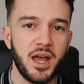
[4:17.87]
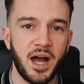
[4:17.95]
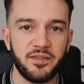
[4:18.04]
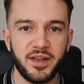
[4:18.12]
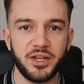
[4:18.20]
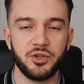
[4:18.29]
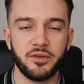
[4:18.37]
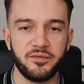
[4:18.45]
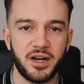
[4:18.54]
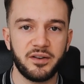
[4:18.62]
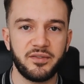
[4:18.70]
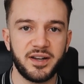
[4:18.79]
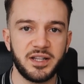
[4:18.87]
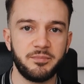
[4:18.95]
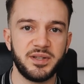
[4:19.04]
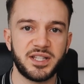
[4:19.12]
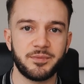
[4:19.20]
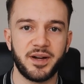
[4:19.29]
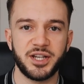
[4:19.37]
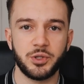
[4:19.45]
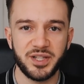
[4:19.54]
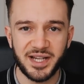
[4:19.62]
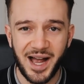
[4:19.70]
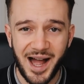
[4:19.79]
and then you can verify the business manager,
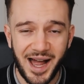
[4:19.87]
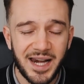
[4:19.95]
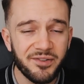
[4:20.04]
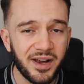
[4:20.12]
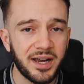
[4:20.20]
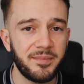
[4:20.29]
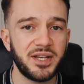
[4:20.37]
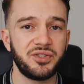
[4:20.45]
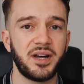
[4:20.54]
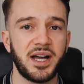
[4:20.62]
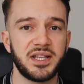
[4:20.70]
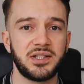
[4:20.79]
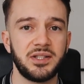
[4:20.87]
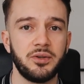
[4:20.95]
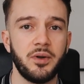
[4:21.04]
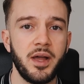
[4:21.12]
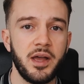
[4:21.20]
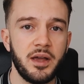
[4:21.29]
which I highly recommend you guys do,